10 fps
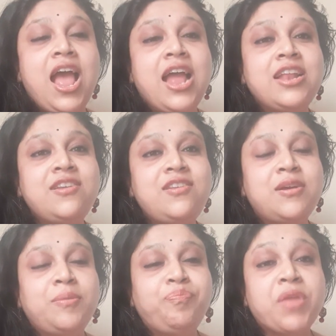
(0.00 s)
And
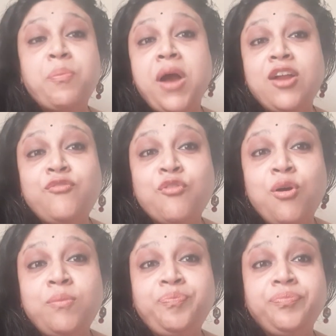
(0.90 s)
apart
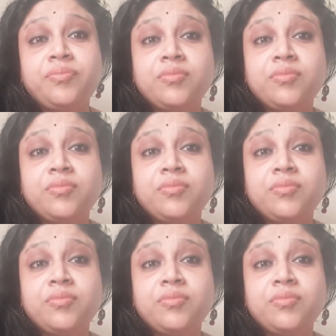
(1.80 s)
from